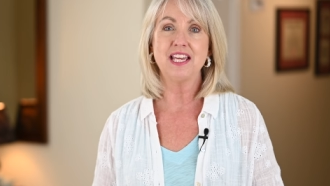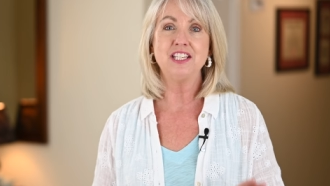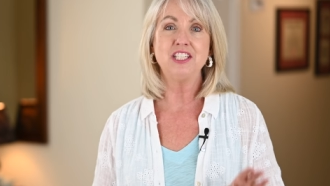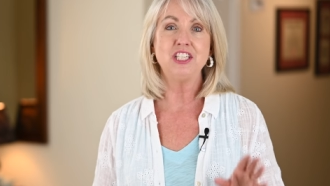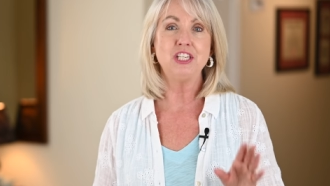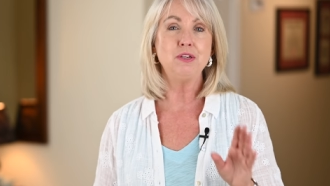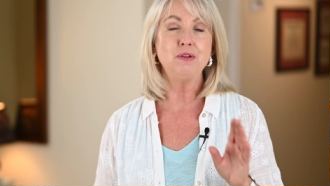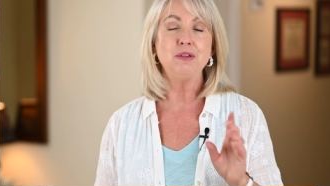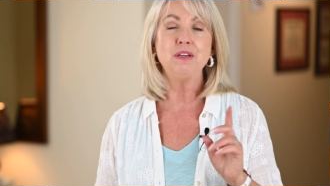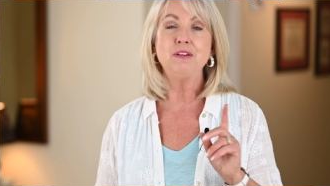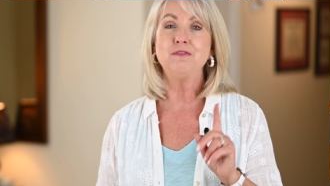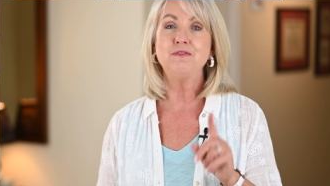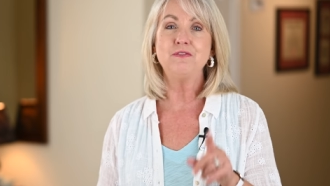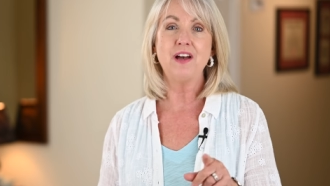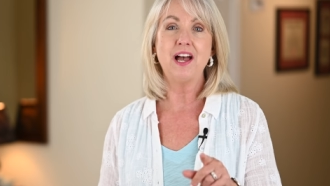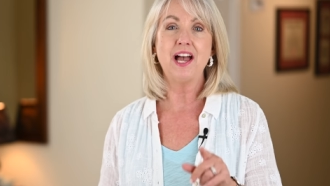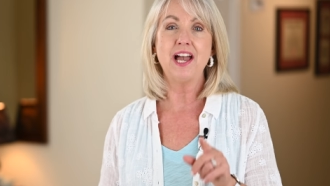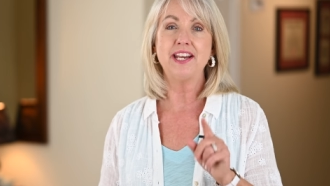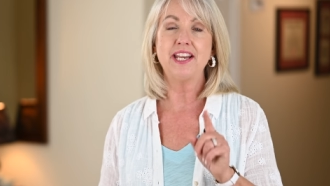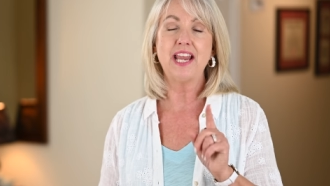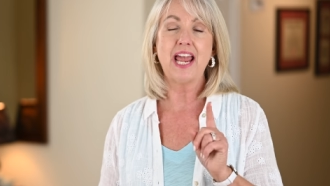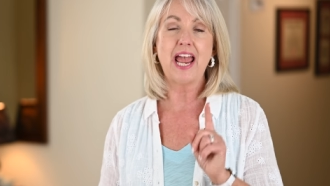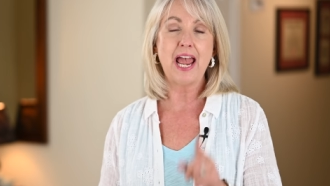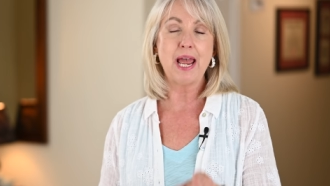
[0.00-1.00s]
And you can
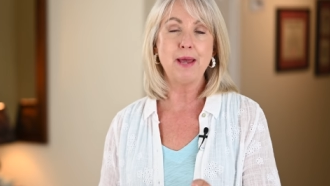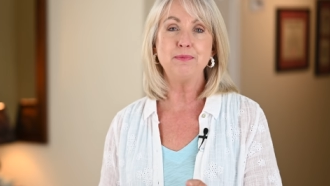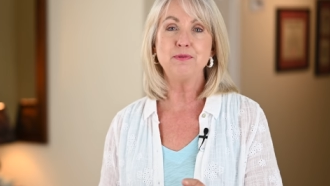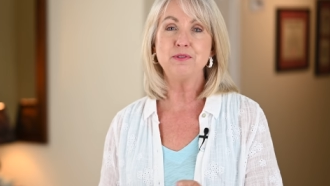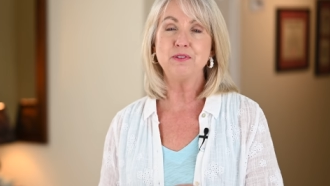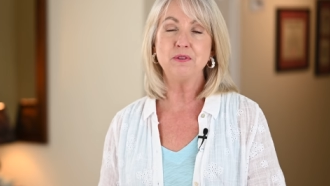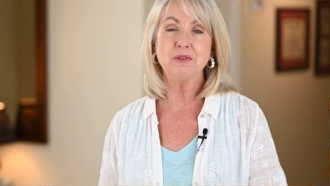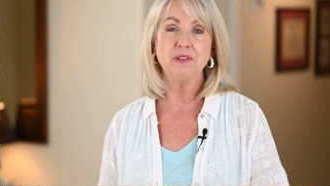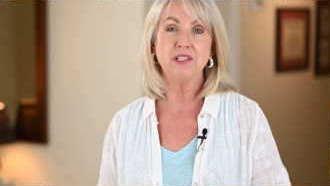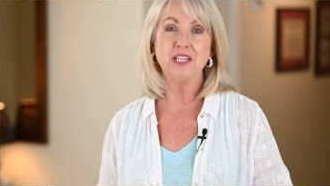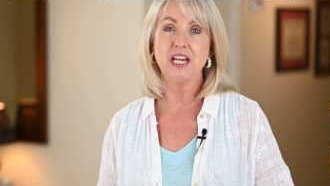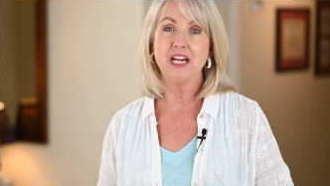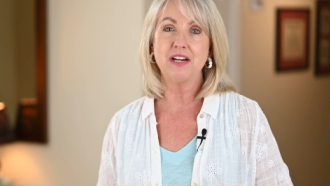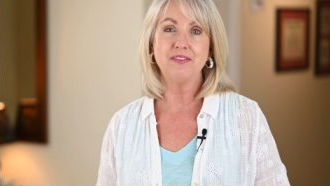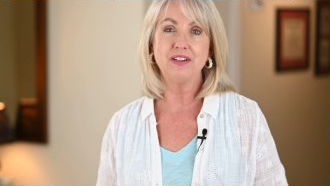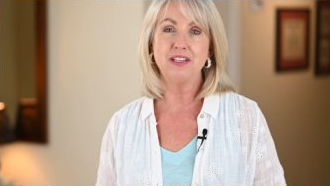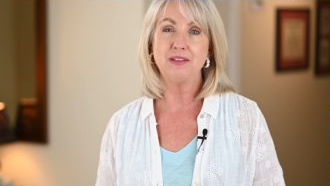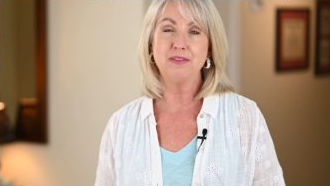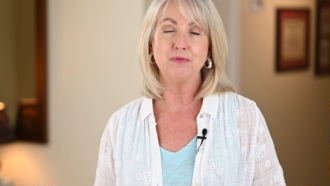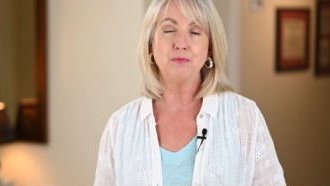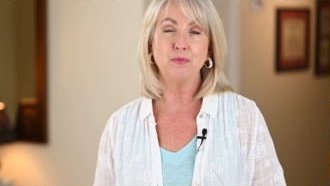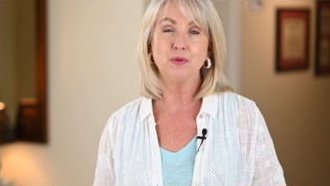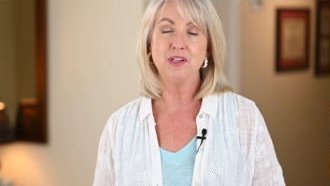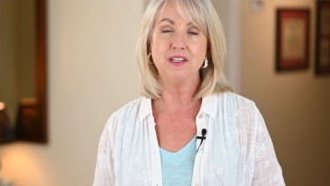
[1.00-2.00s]
find absolutely
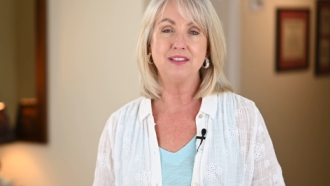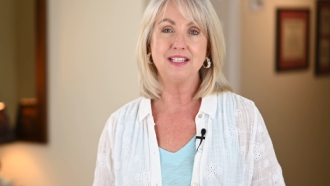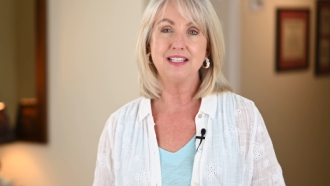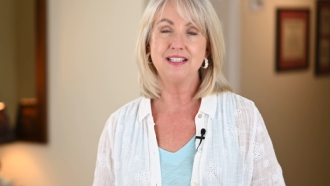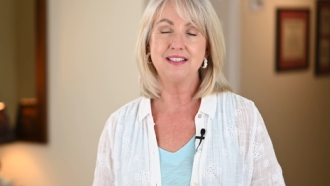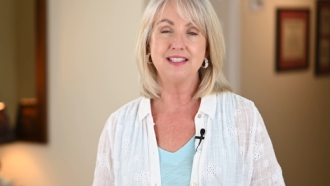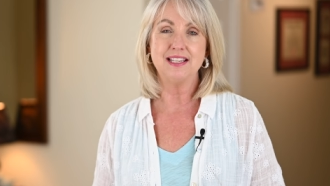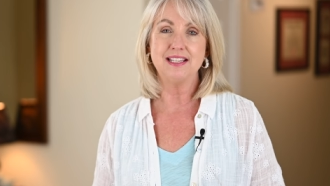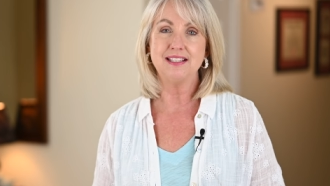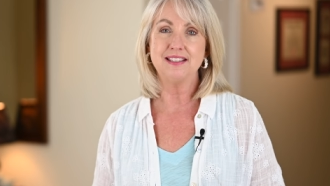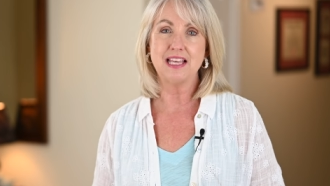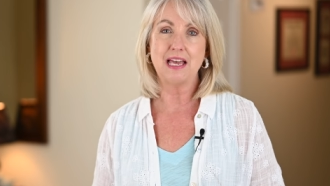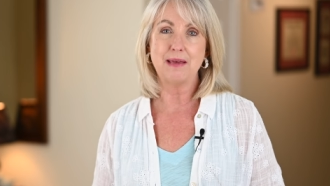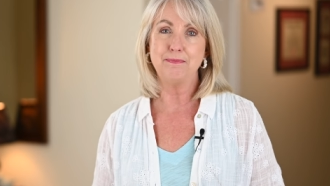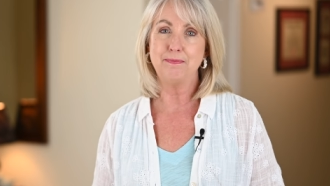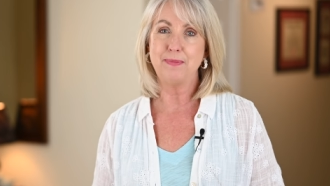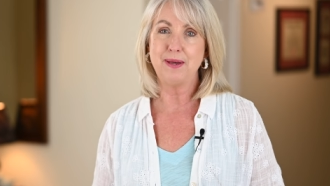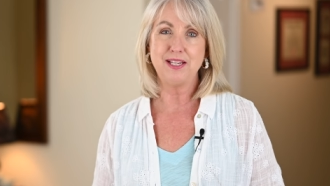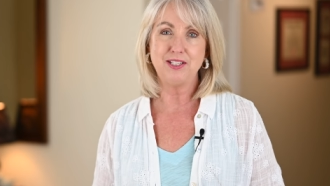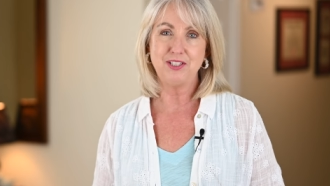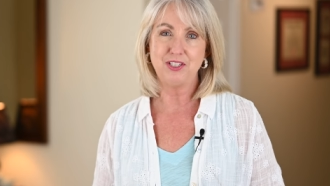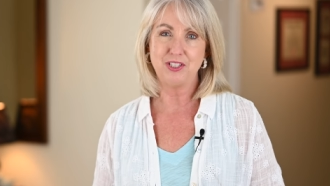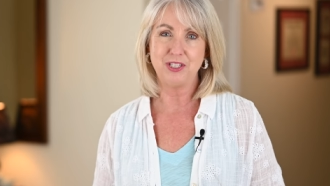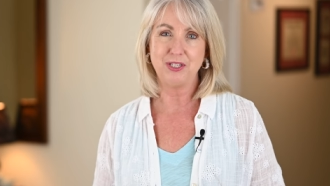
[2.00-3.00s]
every one of these things, I
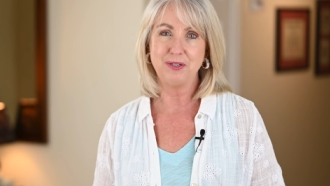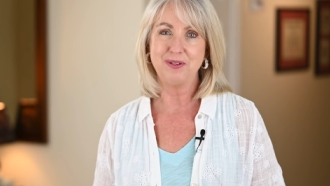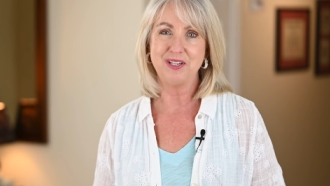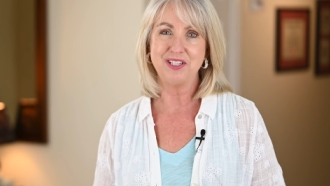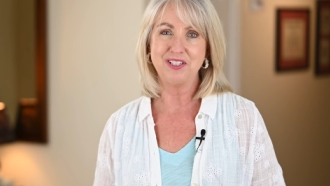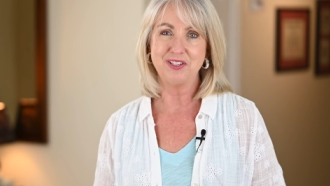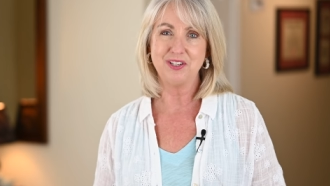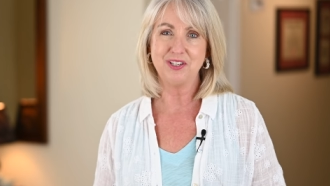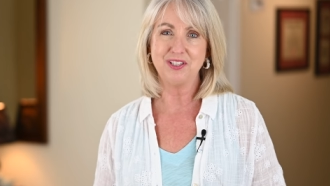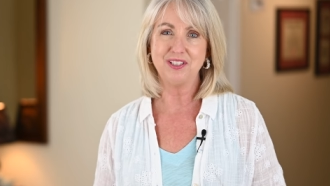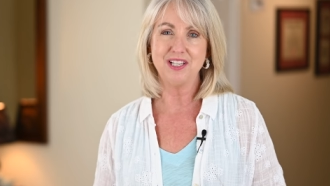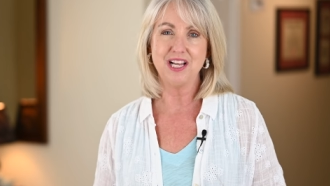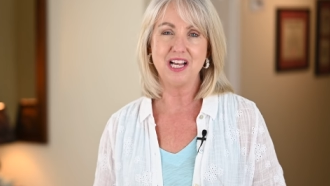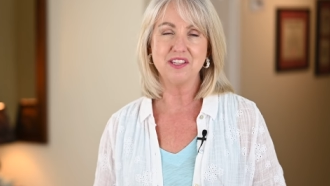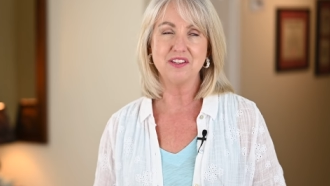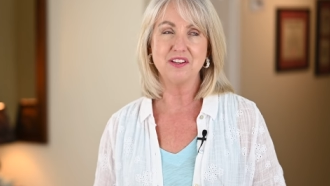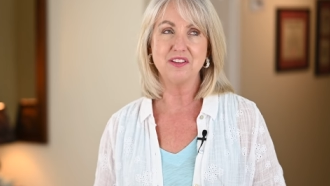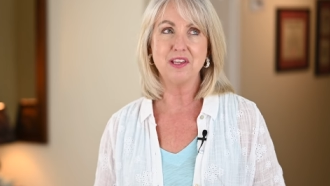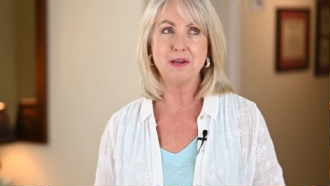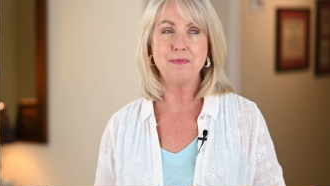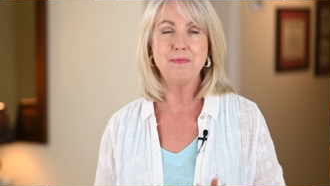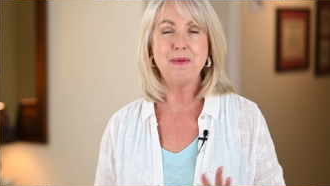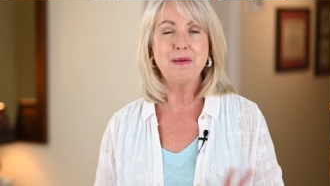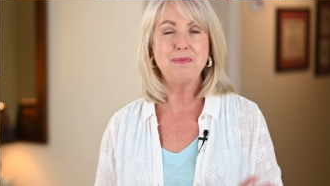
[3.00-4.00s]
bet you, in your
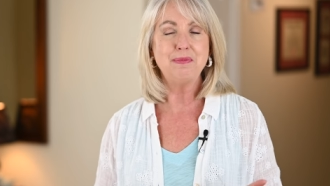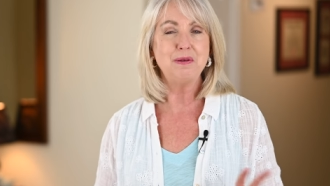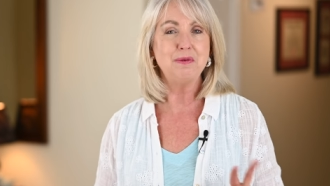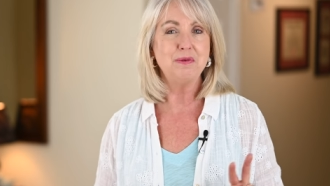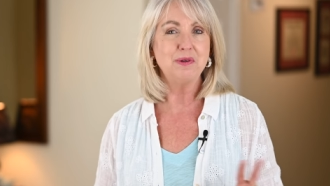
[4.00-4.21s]
closet. There may be